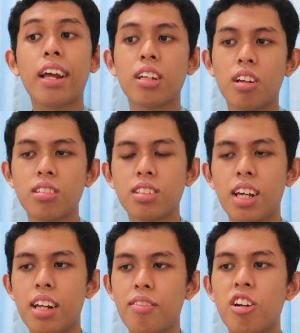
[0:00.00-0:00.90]
And he also
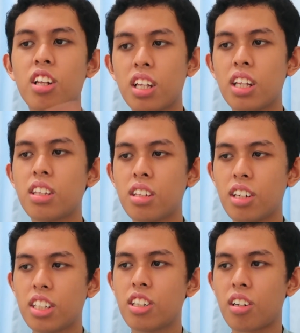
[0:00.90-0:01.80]
said that for a
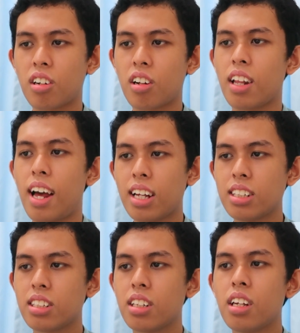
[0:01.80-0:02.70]
literature
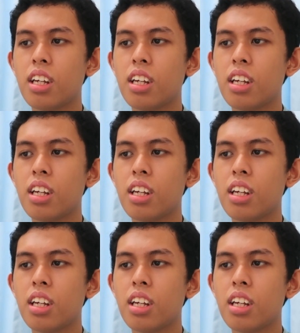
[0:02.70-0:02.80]
class,